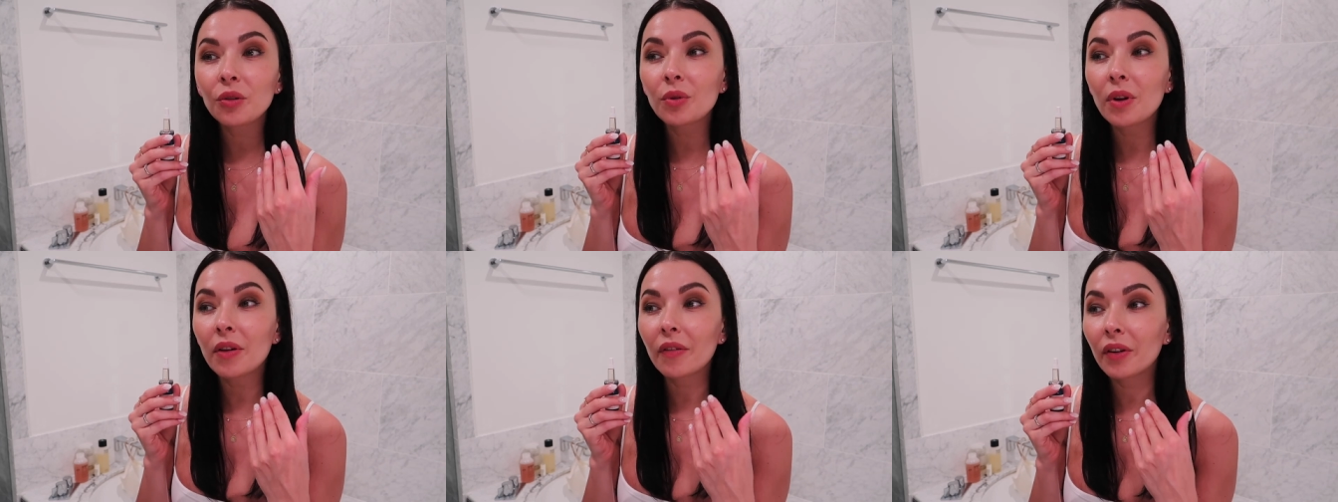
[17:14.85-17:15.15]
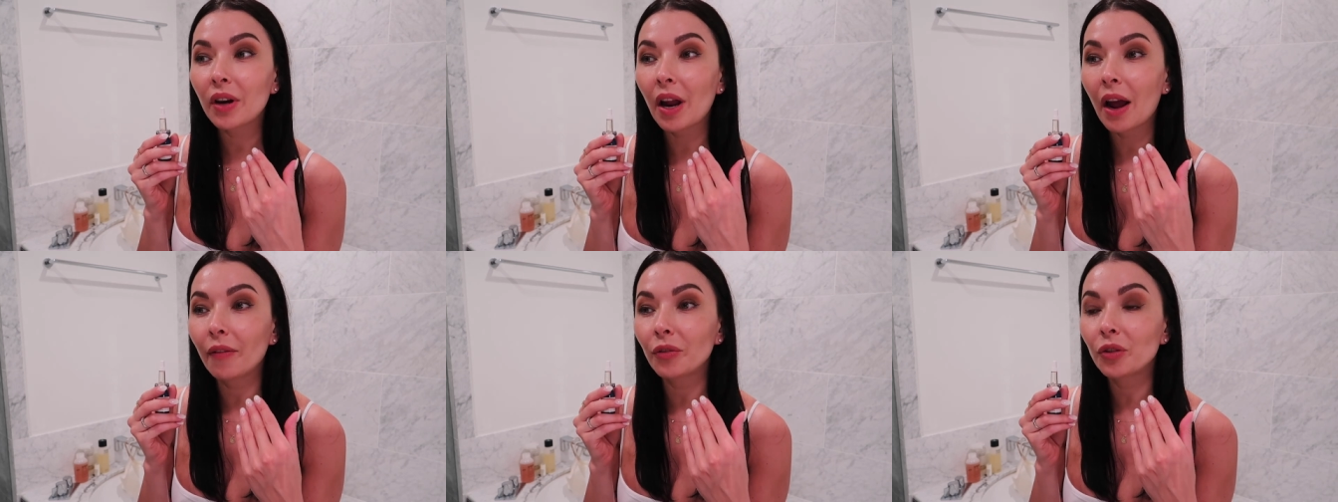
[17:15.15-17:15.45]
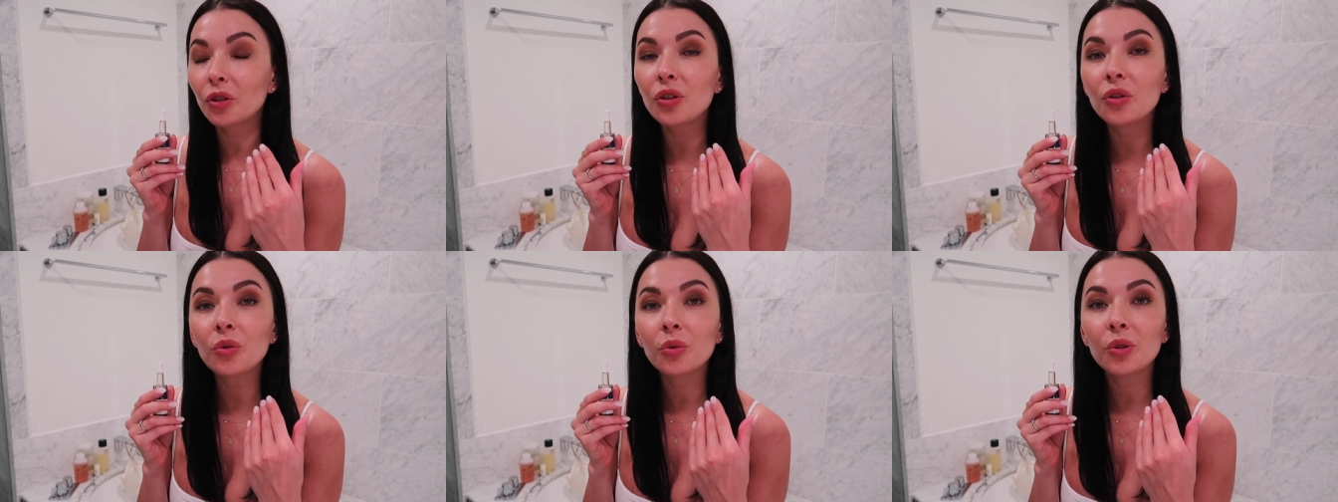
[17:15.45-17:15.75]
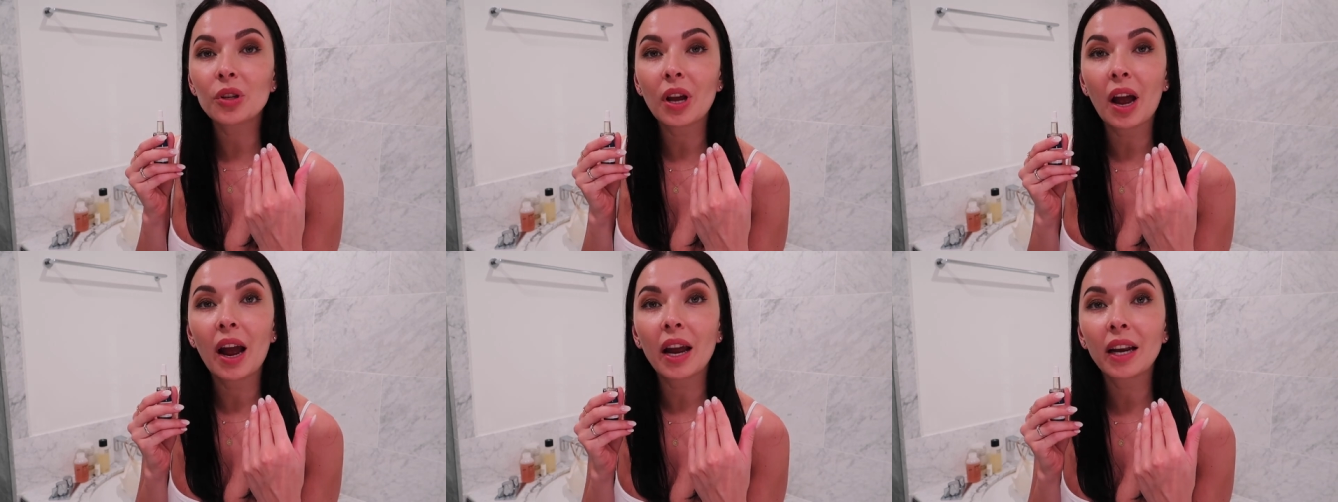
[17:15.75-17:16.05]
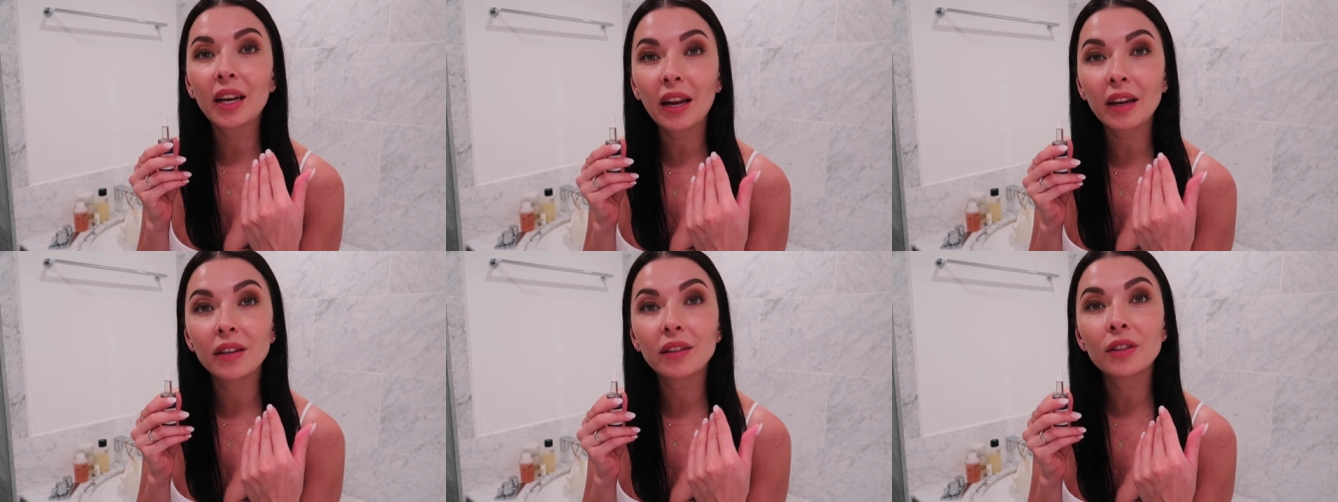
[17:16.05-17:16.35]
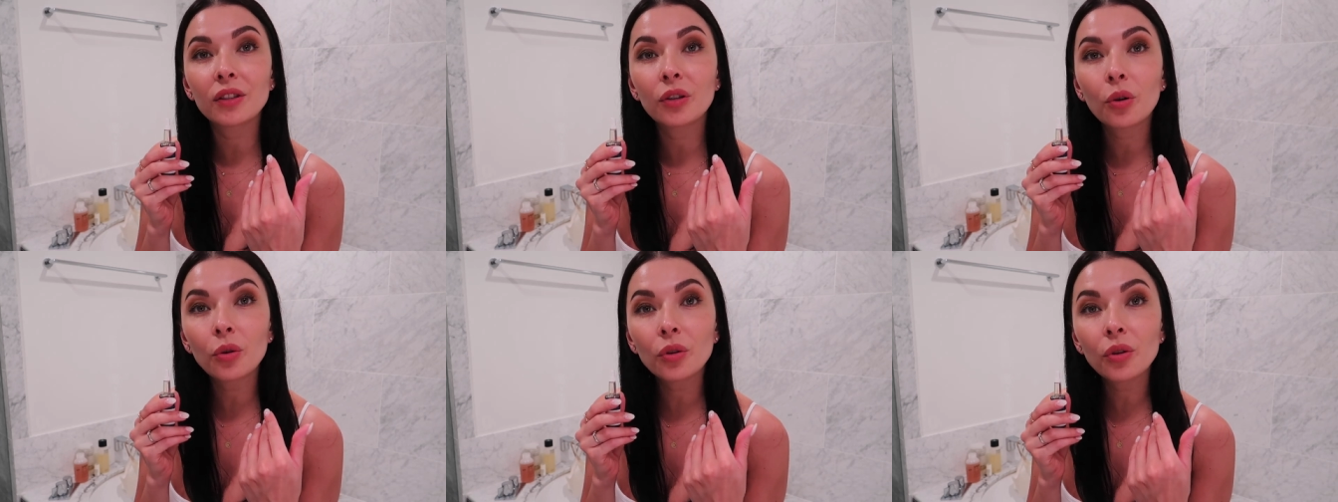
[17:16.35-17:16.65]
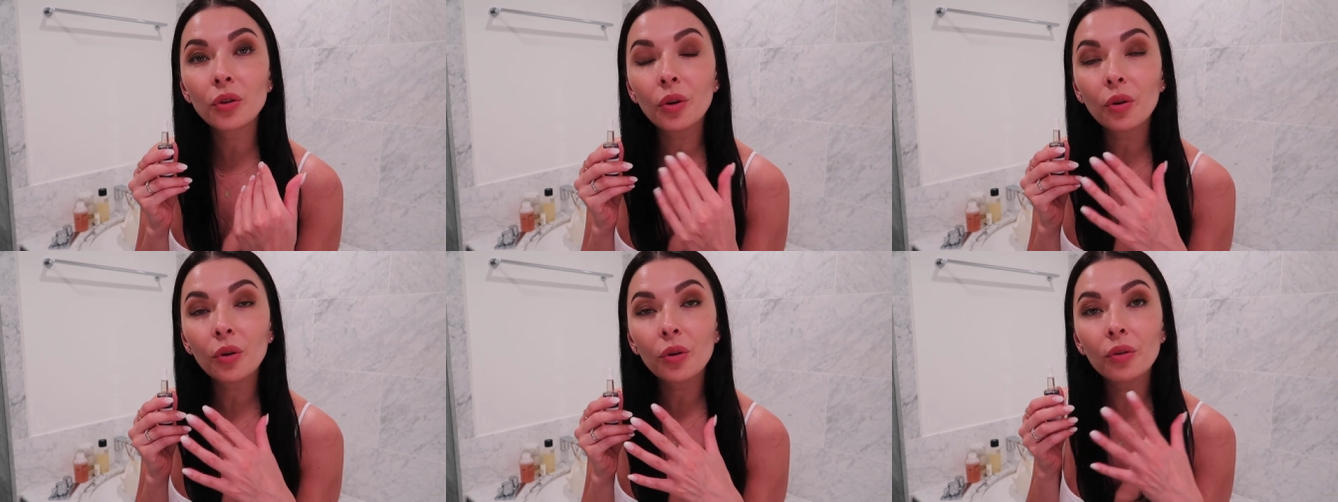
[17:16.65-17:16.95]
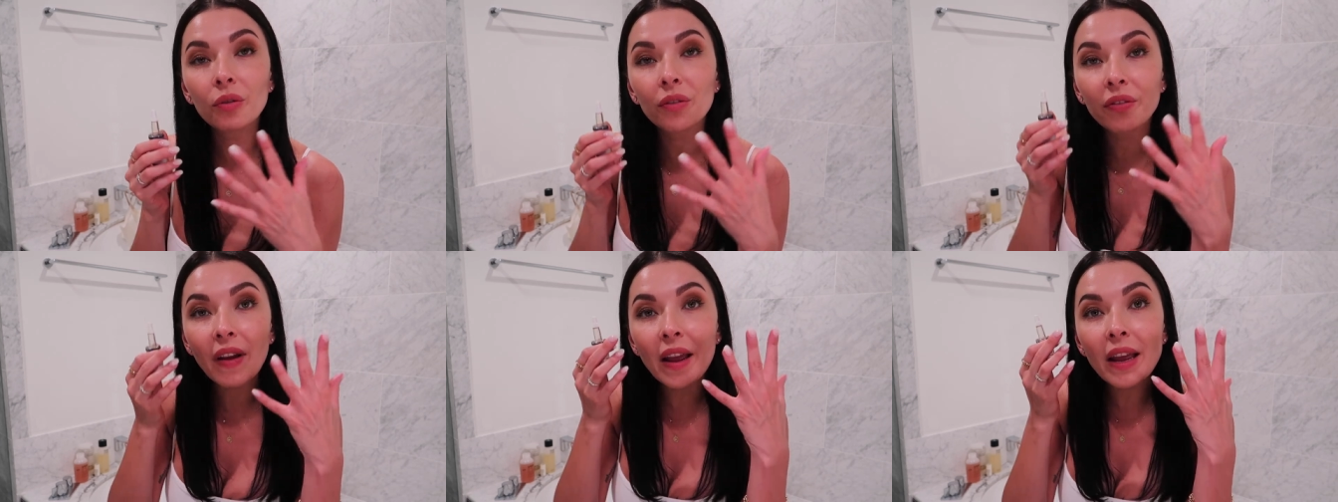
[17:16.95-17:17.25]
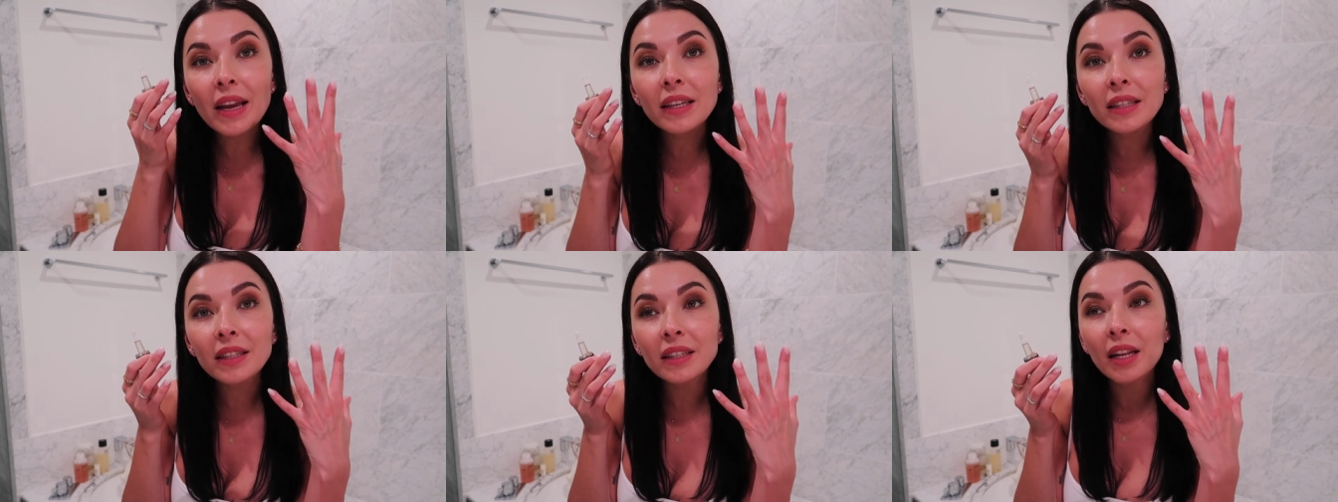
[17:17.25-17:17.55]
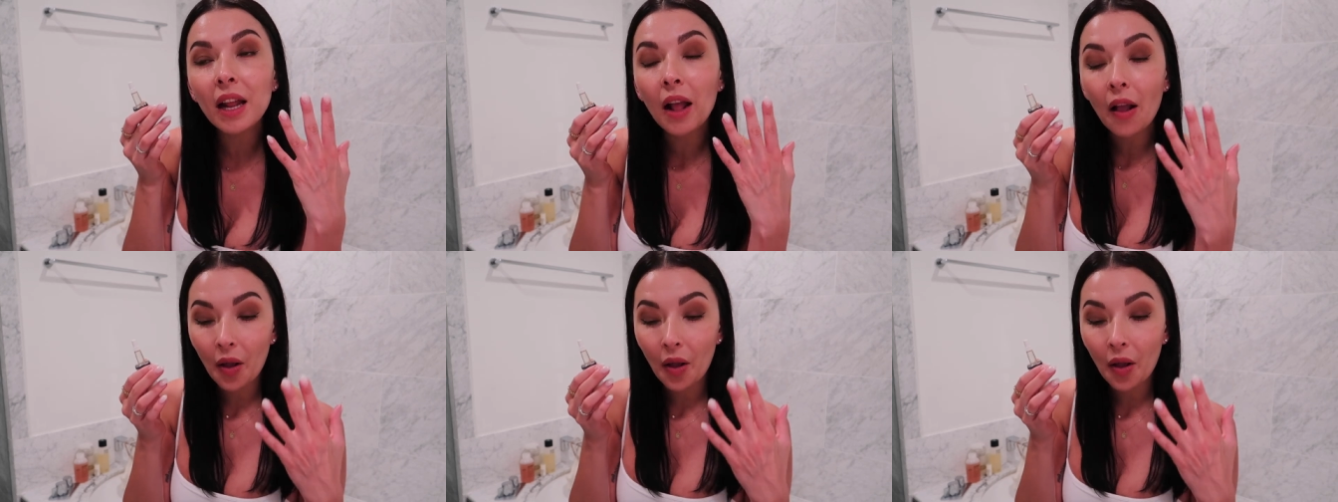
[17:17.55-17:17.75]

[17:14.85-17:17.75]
you never have to use a highlighter on your face